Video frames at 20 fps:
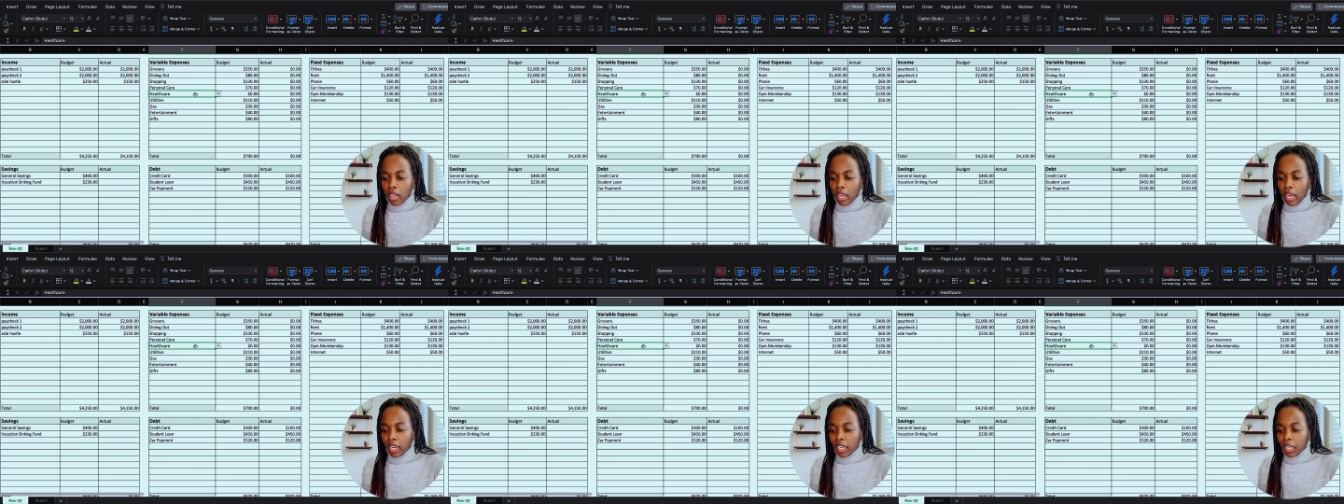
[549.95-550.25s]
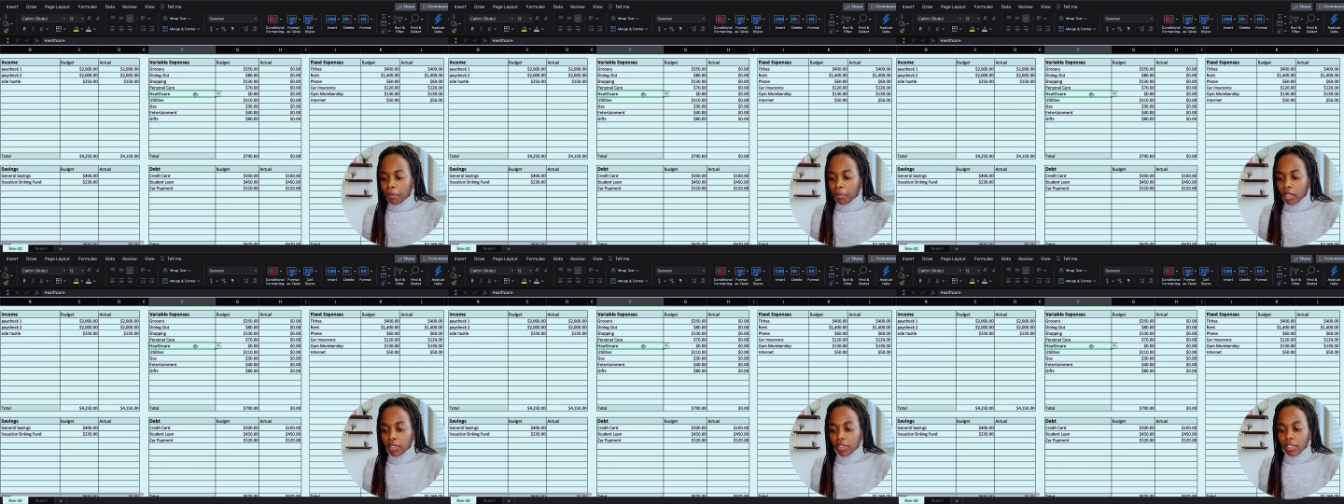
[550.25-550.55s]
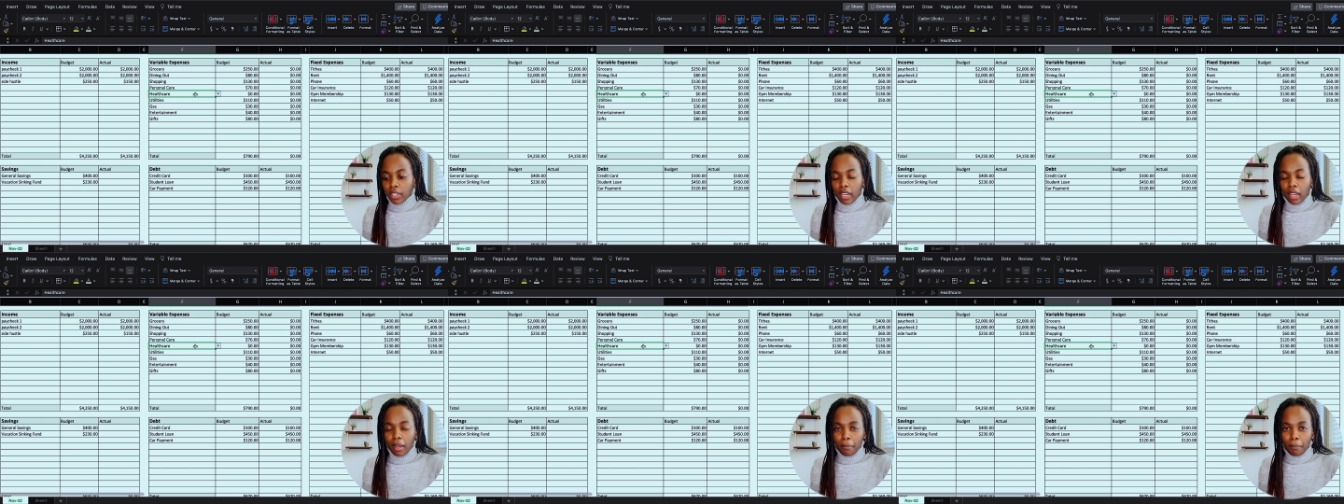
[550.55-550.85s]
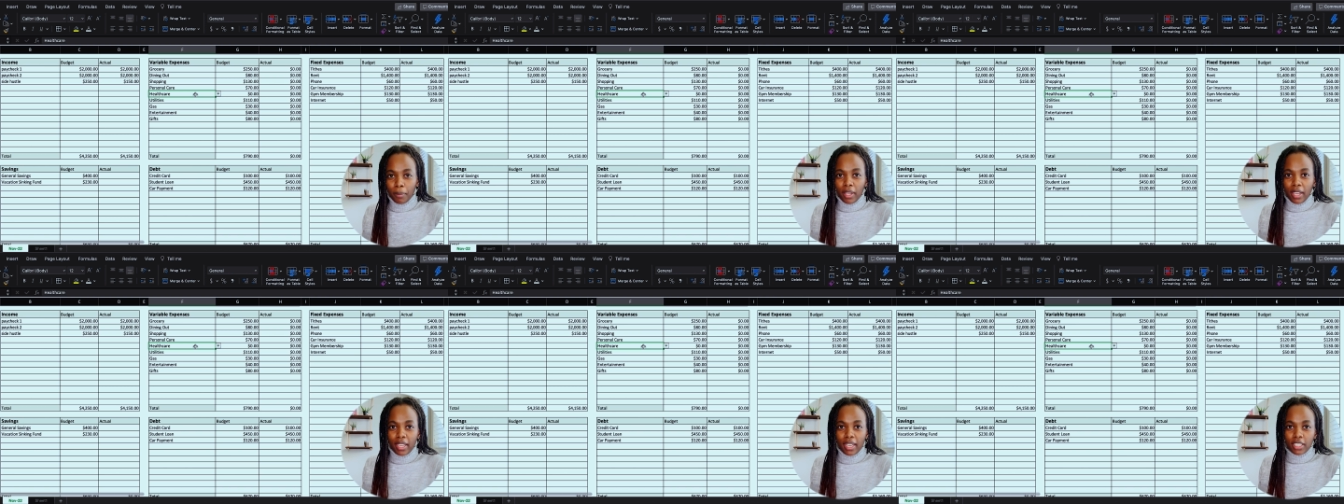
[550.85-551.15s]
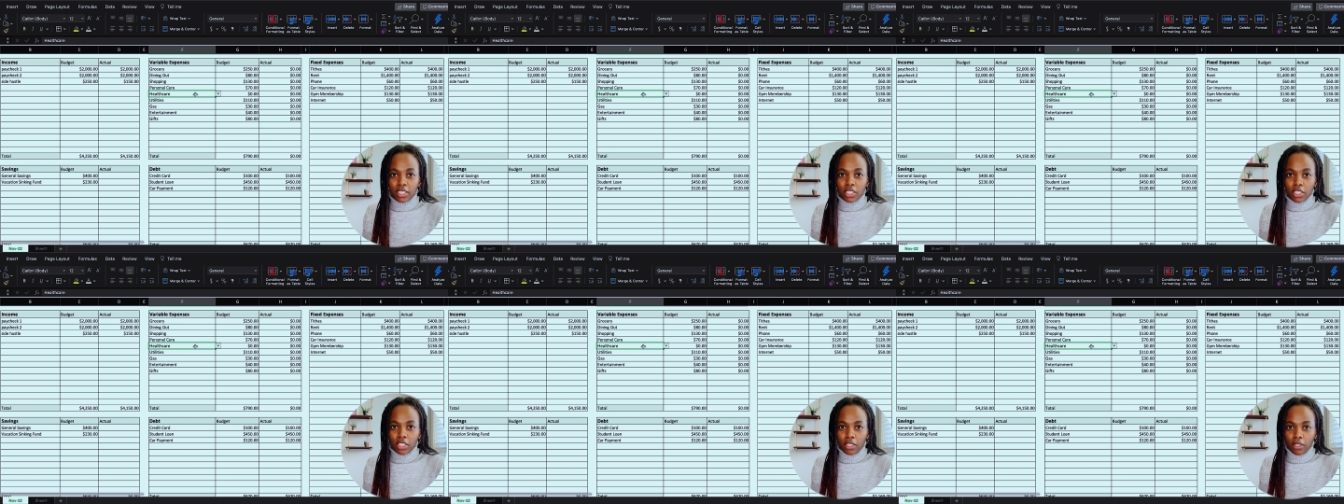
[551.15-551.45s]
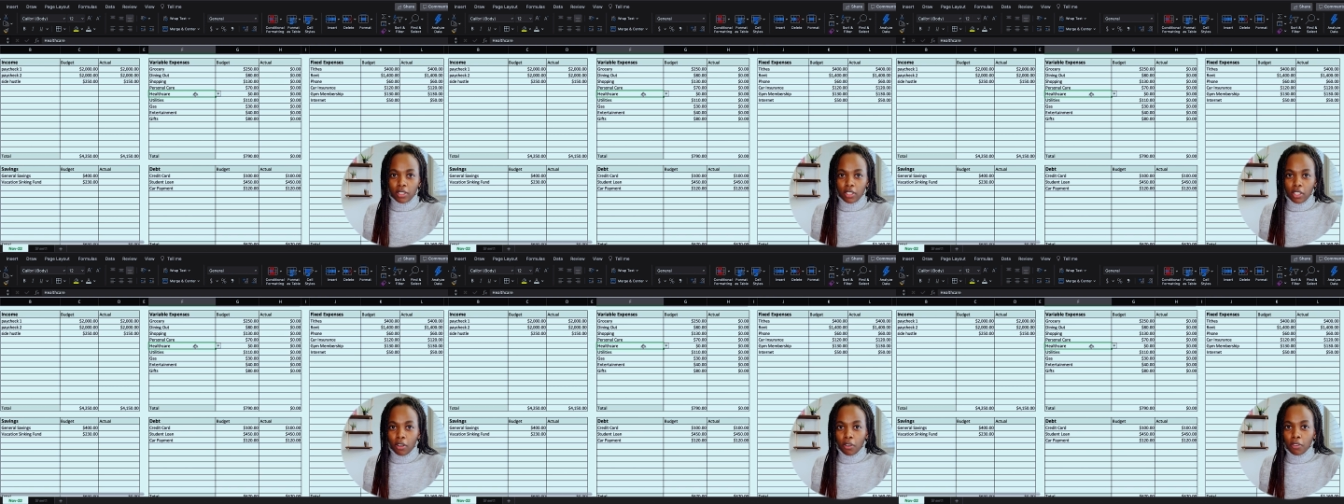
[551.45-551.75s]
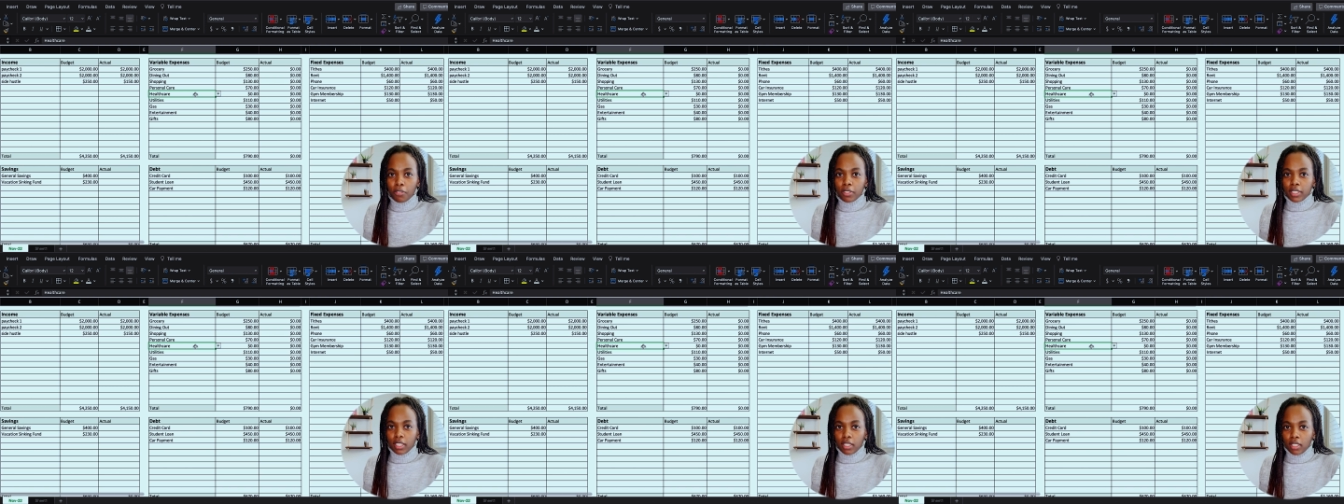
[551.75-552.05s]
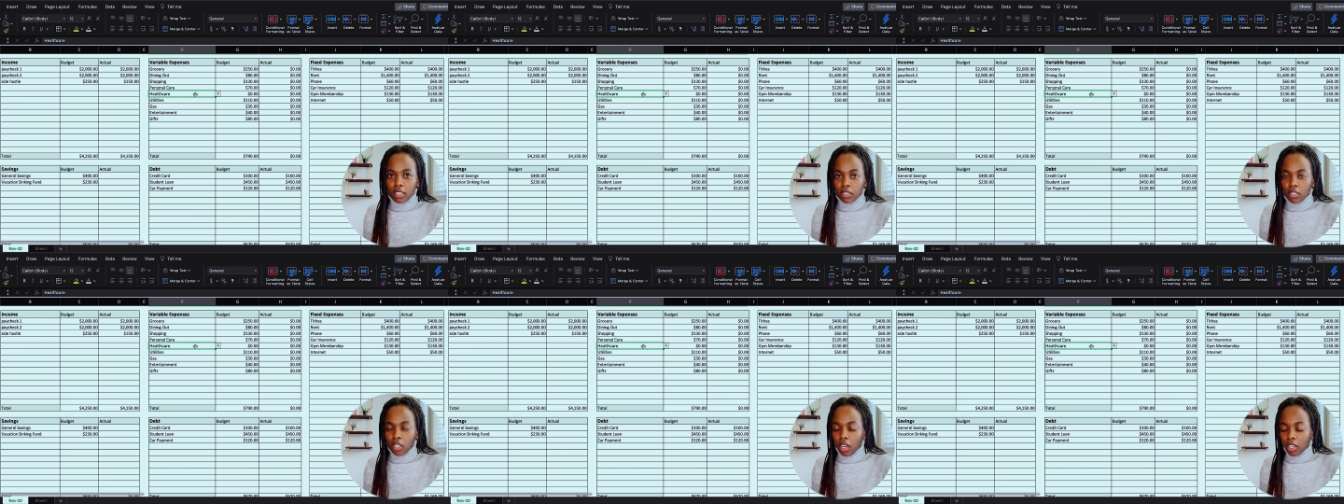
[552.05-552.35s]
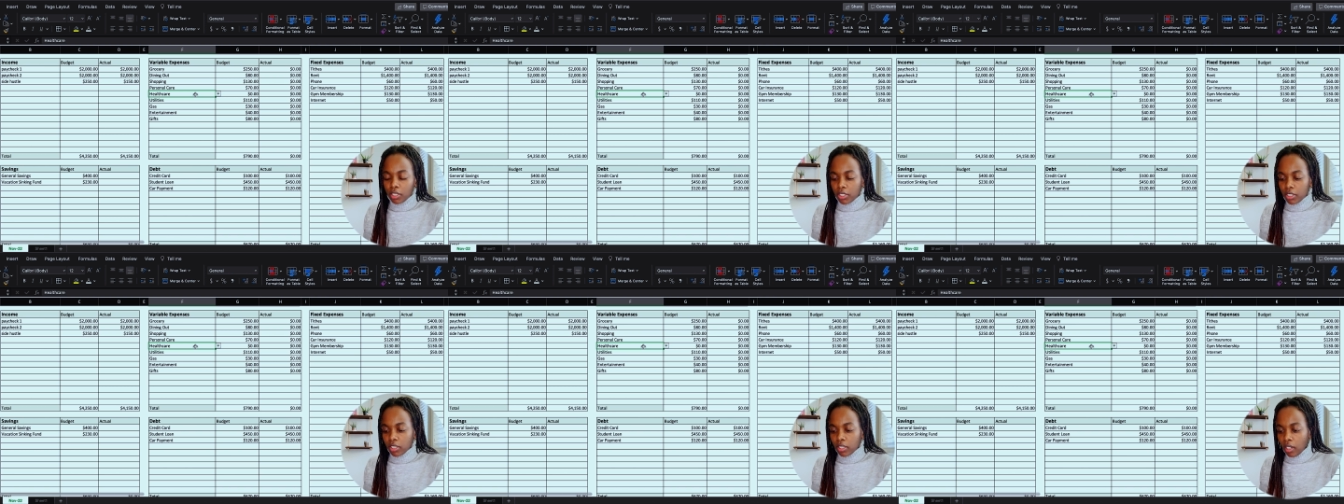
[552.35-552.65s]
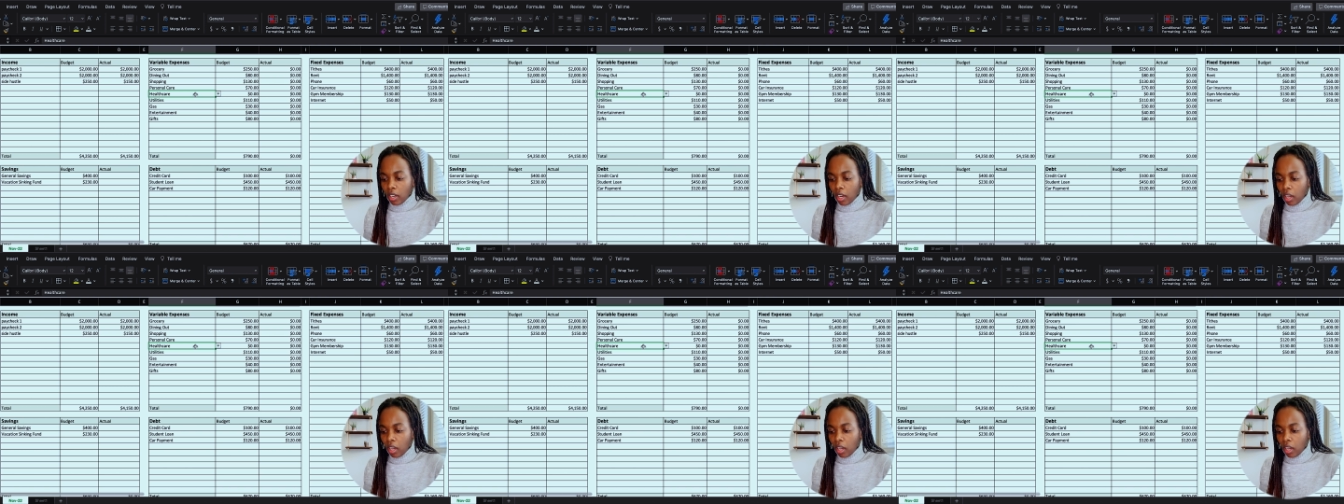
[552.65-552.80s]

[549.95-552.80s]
any month that I'm planning to go visit the doctor,